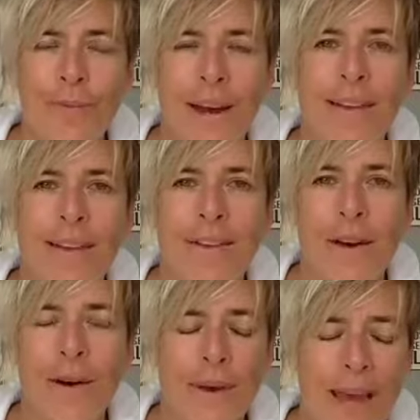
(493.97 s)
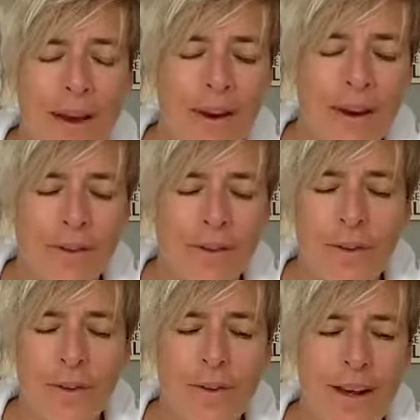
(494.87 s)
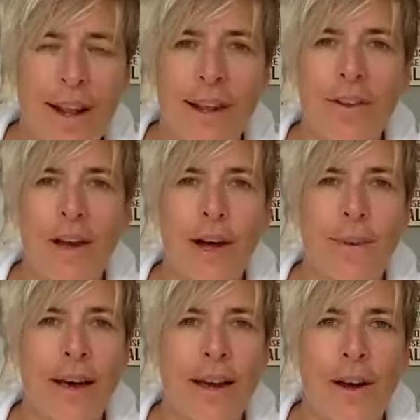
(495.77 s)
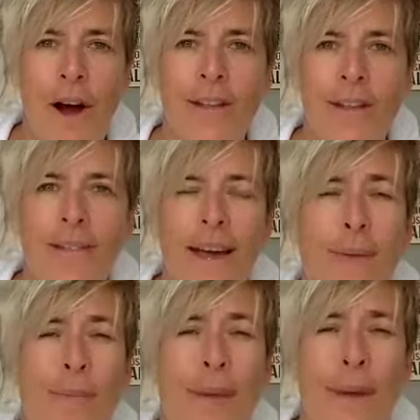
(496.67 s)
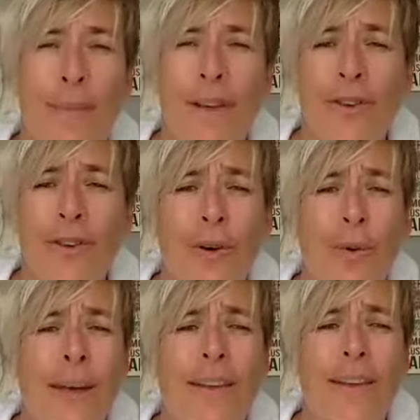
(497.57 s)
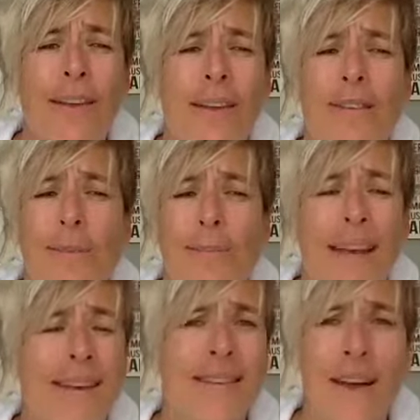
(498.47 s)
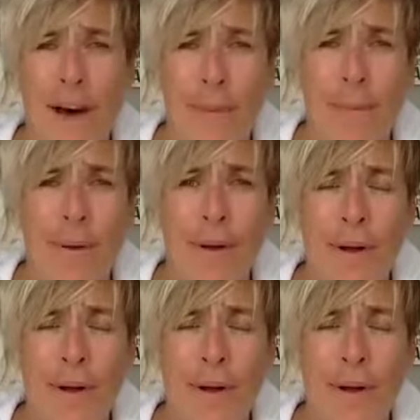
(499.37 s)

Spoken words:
Right? So Karen Sullivan and I talk about it all the time. MSU is make stuff up,